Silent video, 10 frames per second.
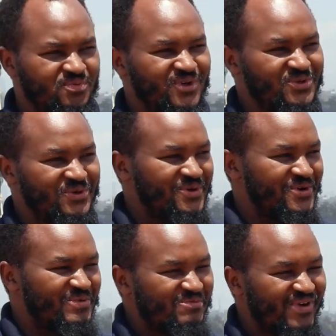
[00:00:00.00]
Because you
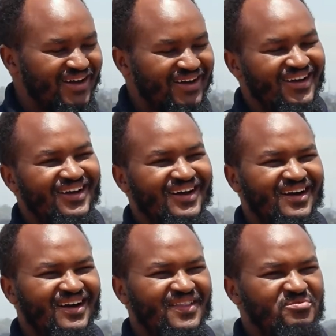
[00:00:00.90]
remember,
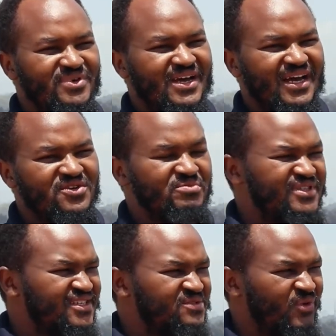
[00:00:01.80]
the kind of
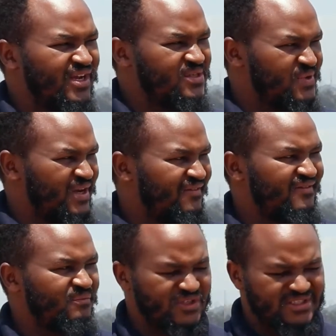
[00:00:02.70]
business models we have
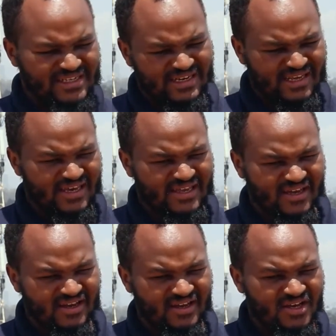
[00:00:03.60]
mostly in
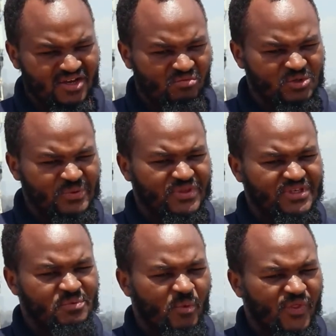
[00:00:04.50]
Kenya, most of
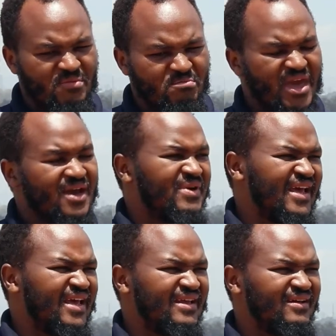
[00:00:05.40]
these people, they make
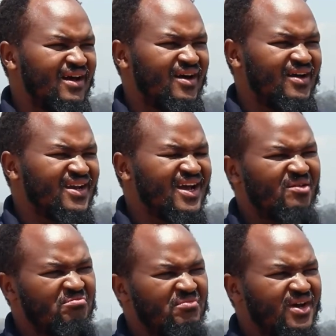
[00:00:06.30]

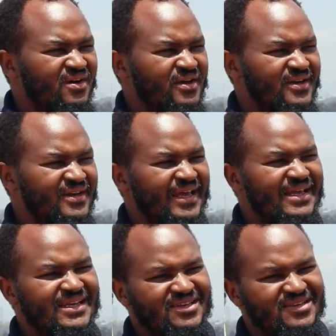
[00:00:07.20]
income in
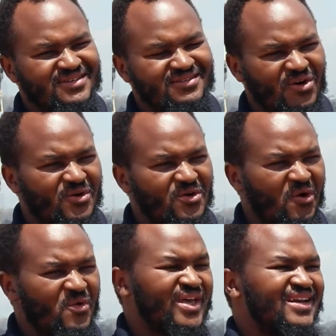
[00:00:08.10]
daily
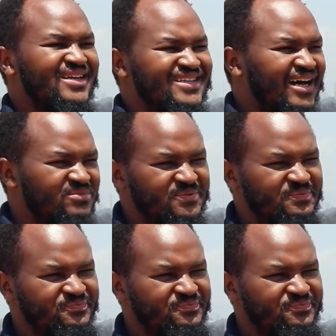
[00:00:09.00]
or weekly terms.